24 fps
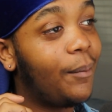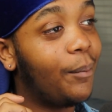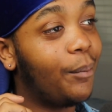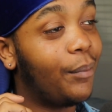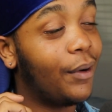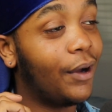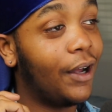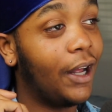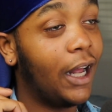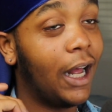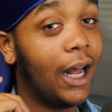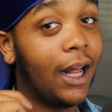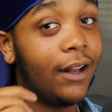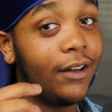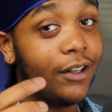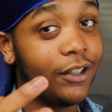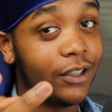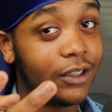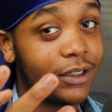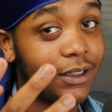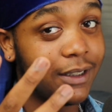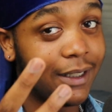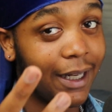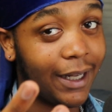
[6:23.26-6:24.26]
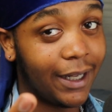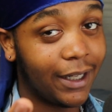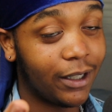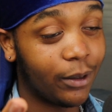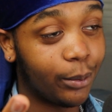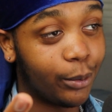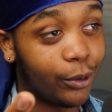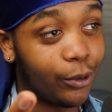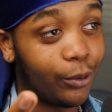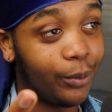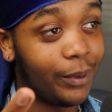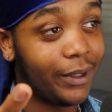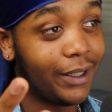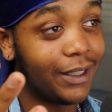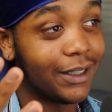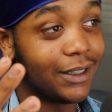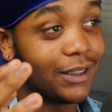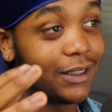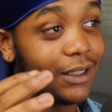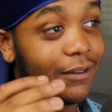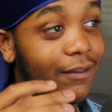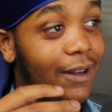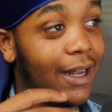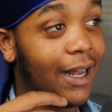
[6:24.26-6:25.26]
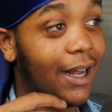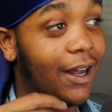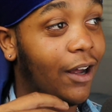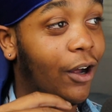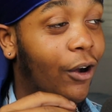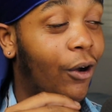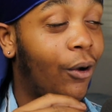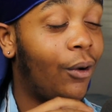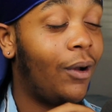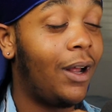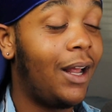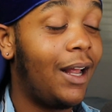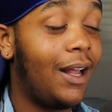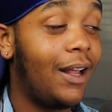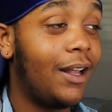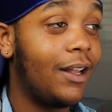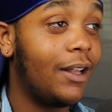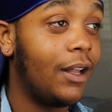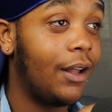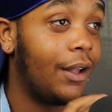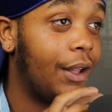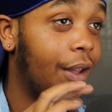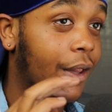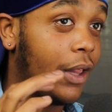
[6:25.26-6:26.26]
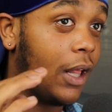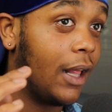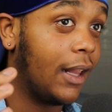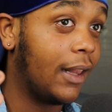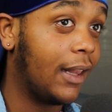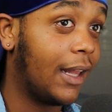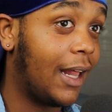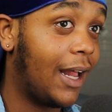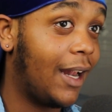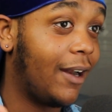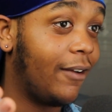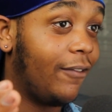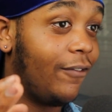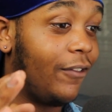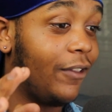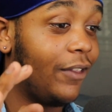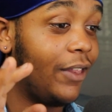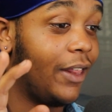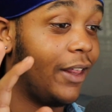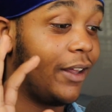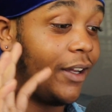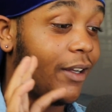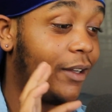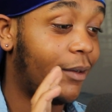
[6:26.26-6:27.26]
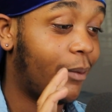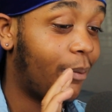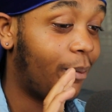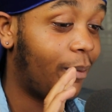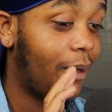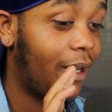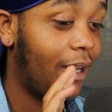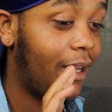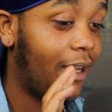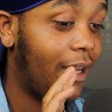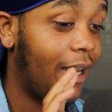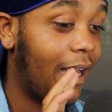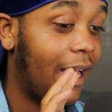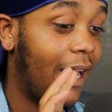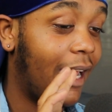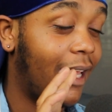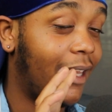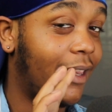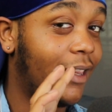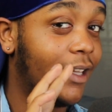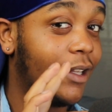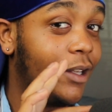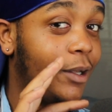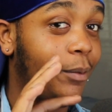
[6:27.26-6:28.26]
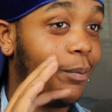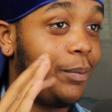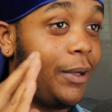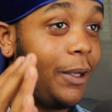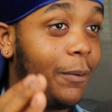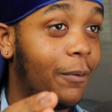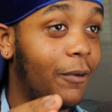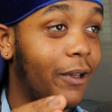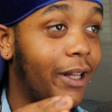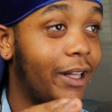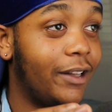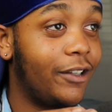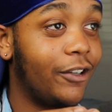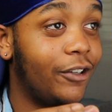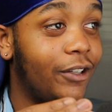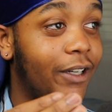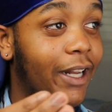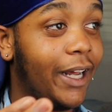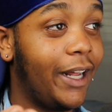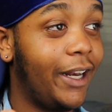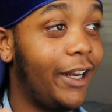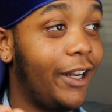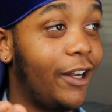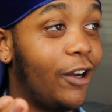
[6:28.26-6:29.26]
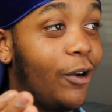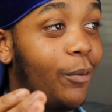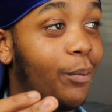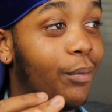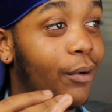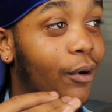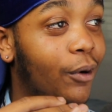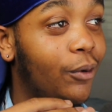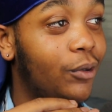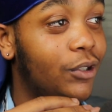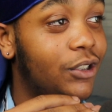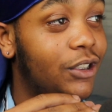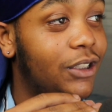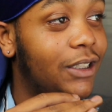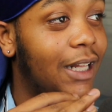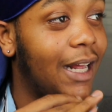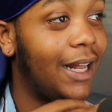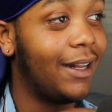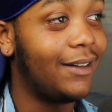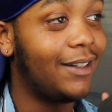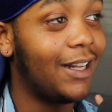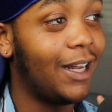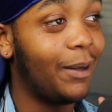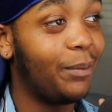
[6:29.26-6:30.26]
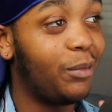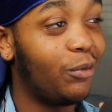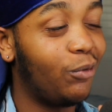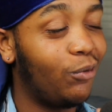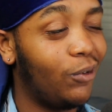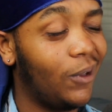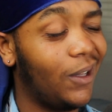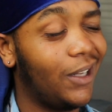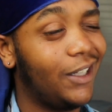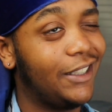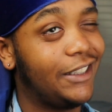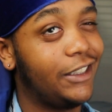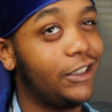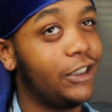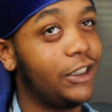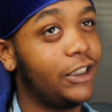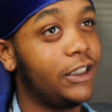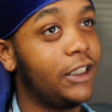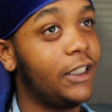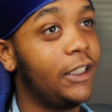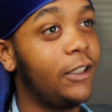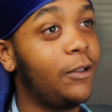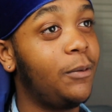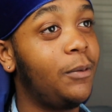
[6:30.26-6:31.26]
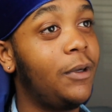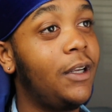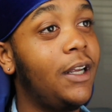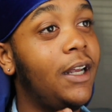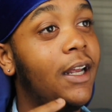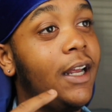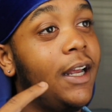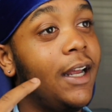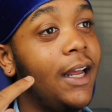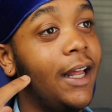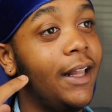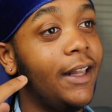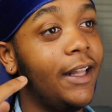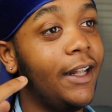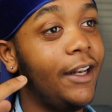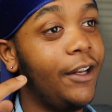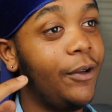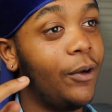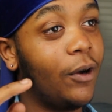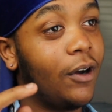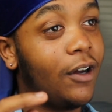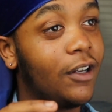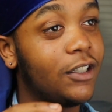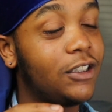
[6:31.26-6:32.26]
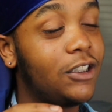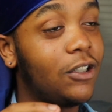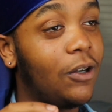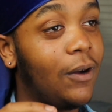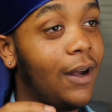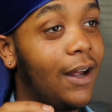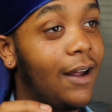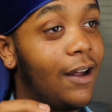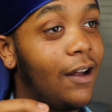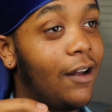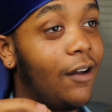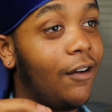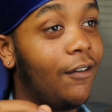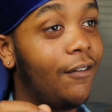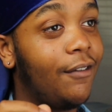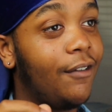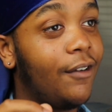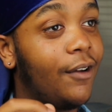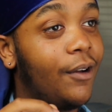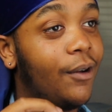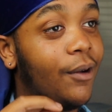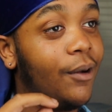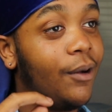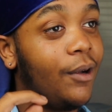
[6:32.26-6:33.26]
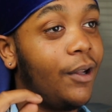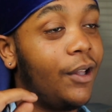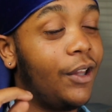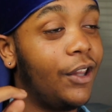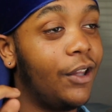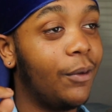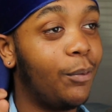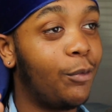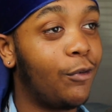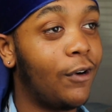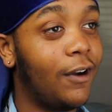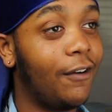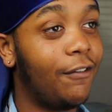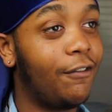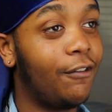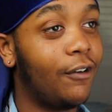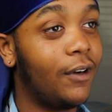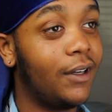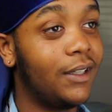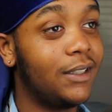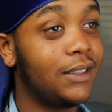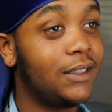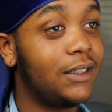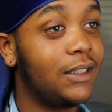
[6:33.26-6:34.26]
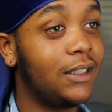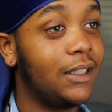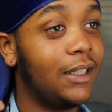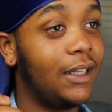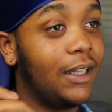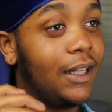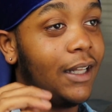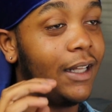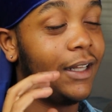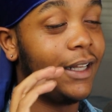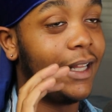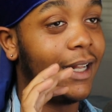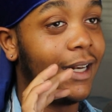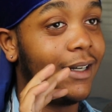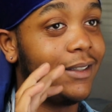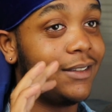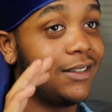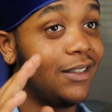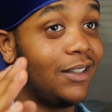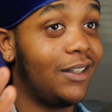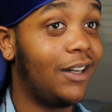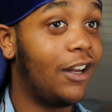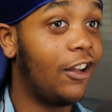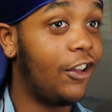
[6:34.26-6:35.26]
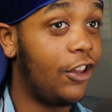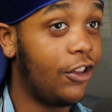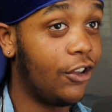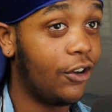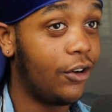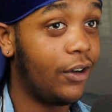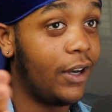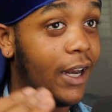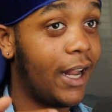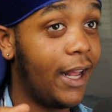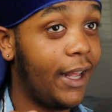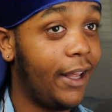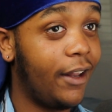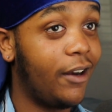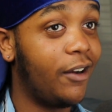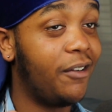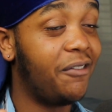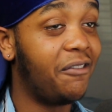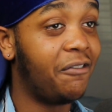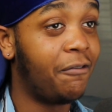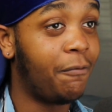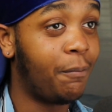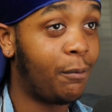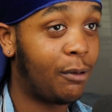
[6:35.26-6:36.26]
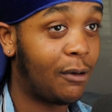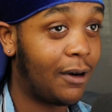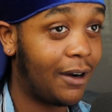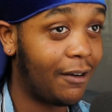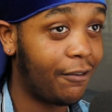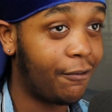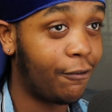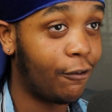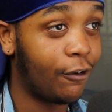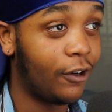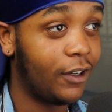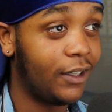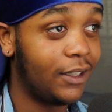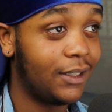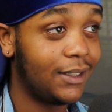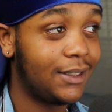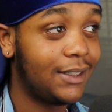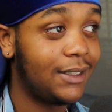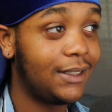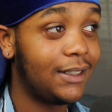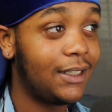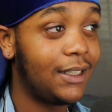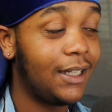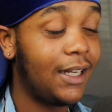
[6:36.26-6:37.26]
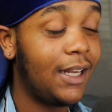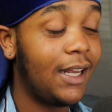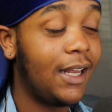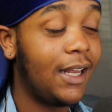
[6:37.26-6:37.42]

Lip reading: but understandable because of how a lot of them and the people that they're dating approach that type of relationship. And then you also have the preference that is another negative preference,